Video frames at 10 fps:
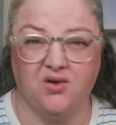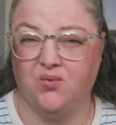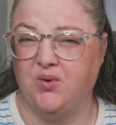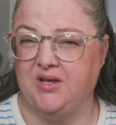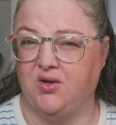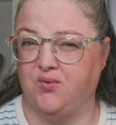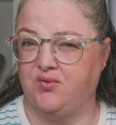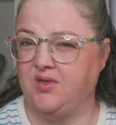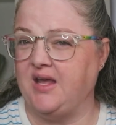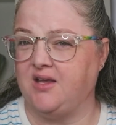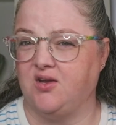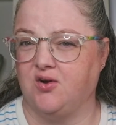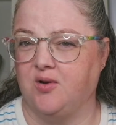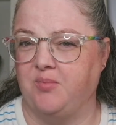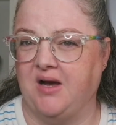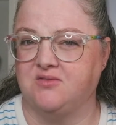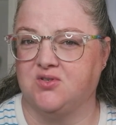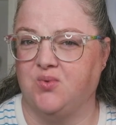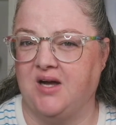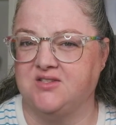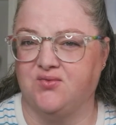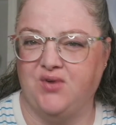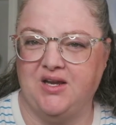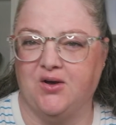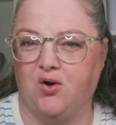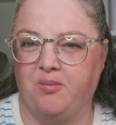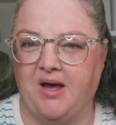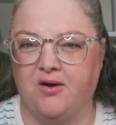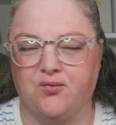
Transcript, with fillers: When you think you're about to watch a video about a